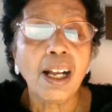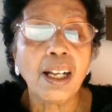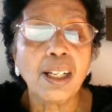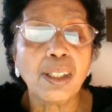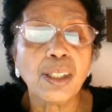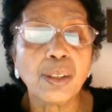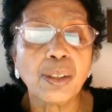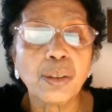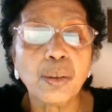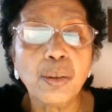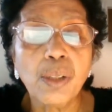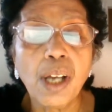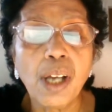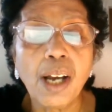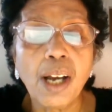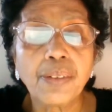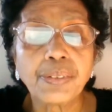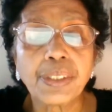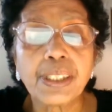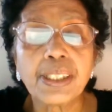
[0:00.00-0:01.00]
soon
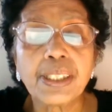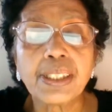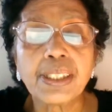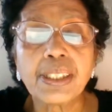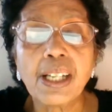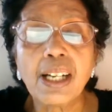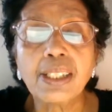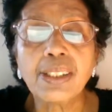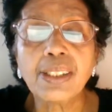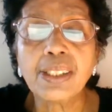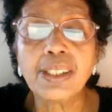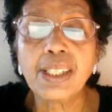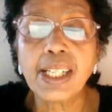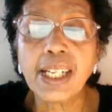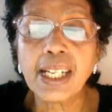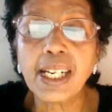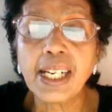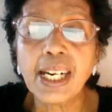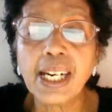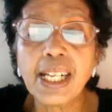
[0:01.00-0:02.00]
after starts to
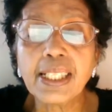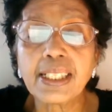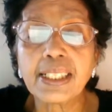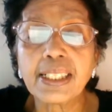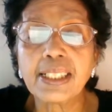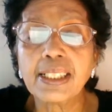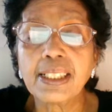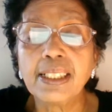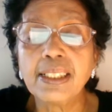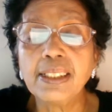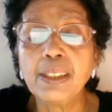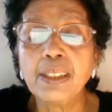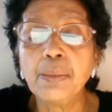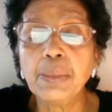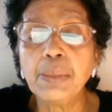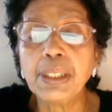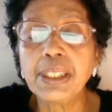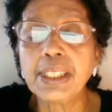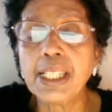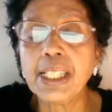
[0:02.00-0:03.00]
regret the
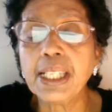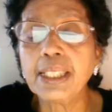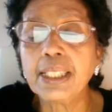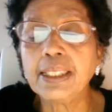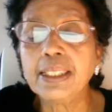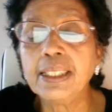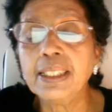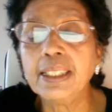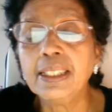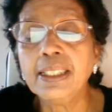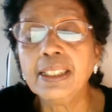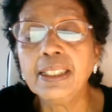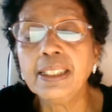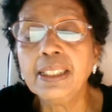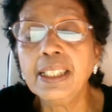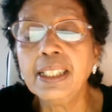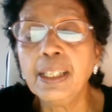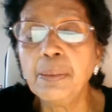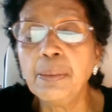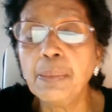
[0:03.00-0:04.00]
mistake
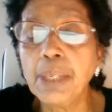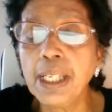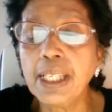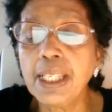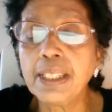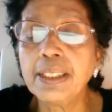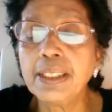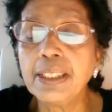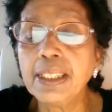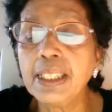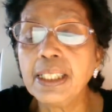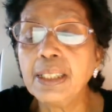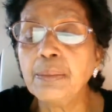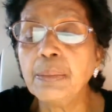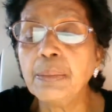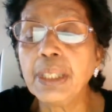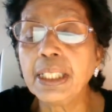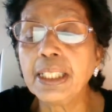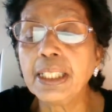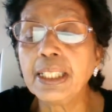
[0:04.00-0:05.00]
they made in
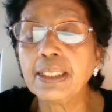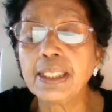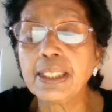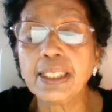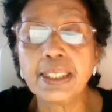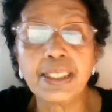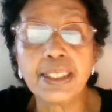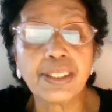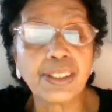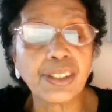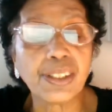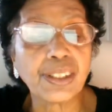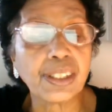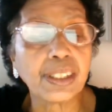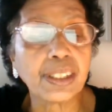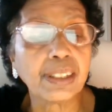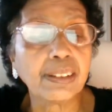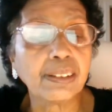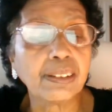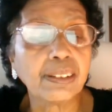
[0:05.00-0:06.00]
making that decision.
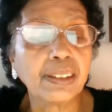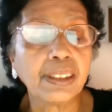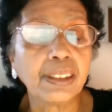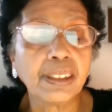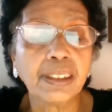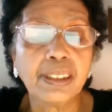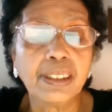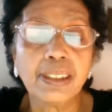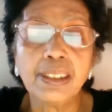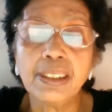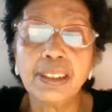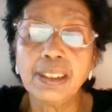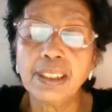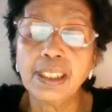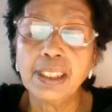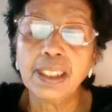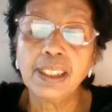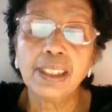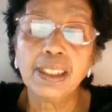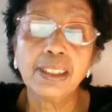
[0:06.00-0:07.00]

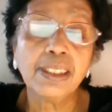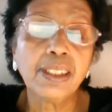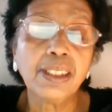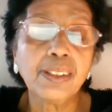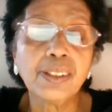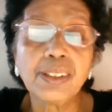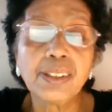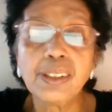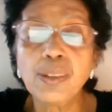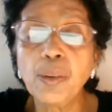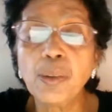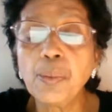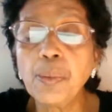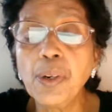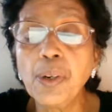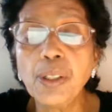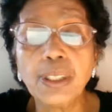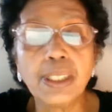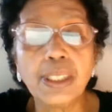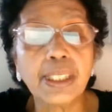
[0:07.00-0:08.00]
There's no
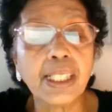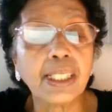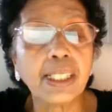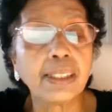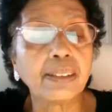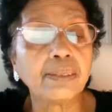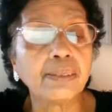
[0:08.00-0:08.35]
point then.